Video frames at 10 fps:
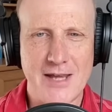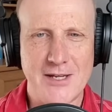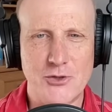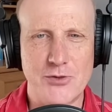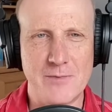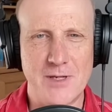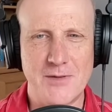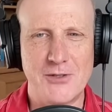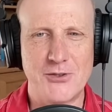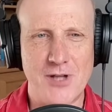a treatment
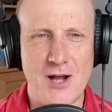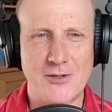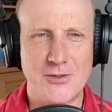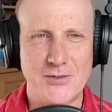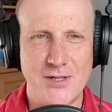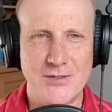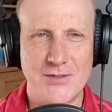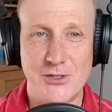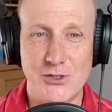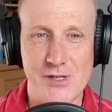that your doctor
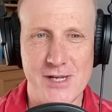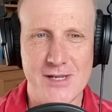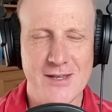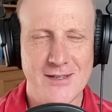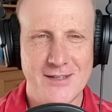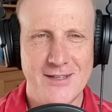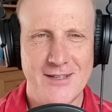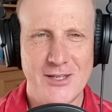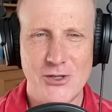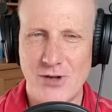says that you need?
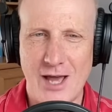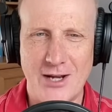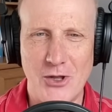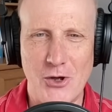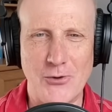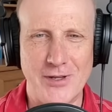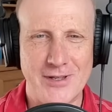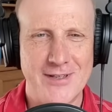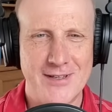You're not alone.